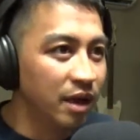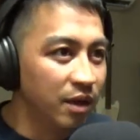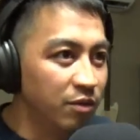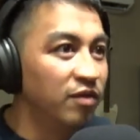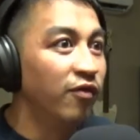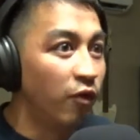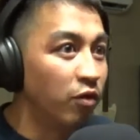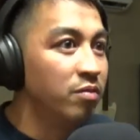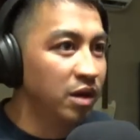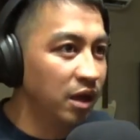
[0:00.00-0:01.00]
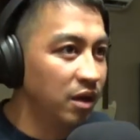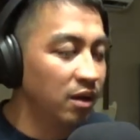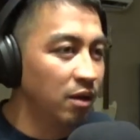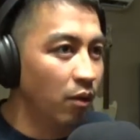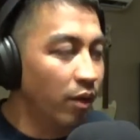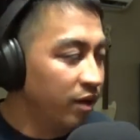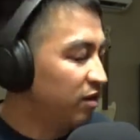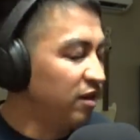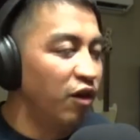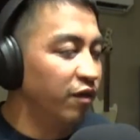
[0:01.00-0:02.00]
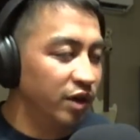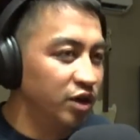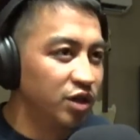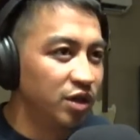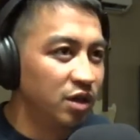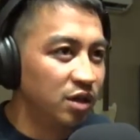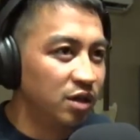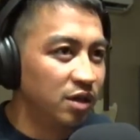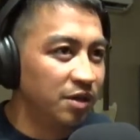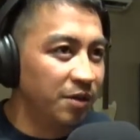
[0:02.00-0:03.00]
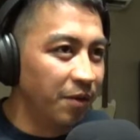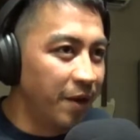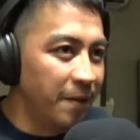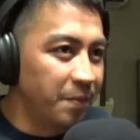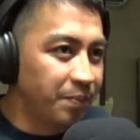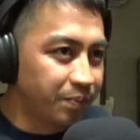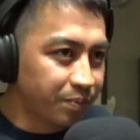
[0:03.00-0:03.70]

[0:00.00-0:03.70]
It was for me. What is selfish? Yeah. Right.